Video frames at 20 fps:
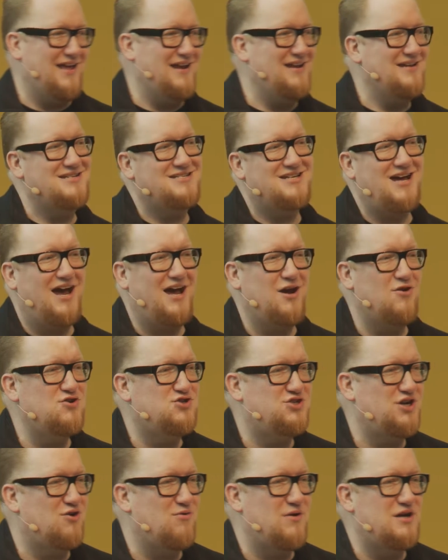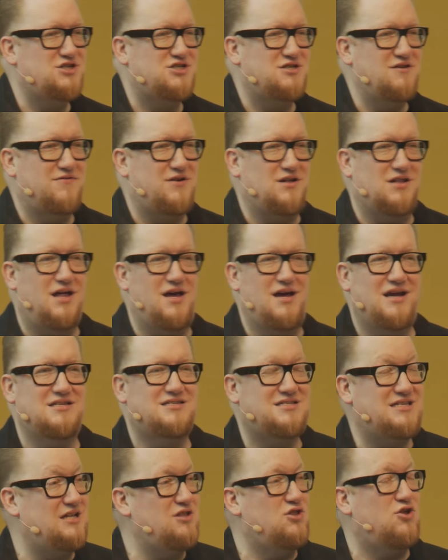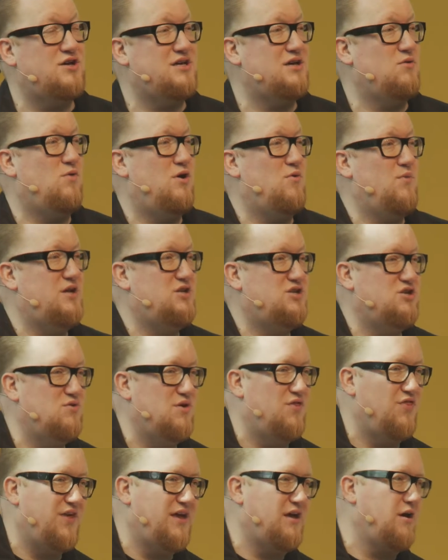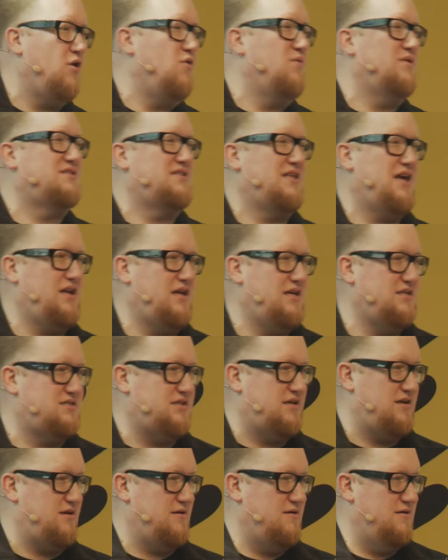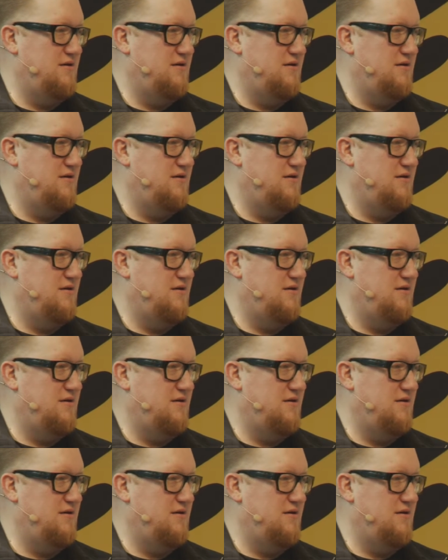an entire generation of clients that look at what we do and think, oh, it's that easy.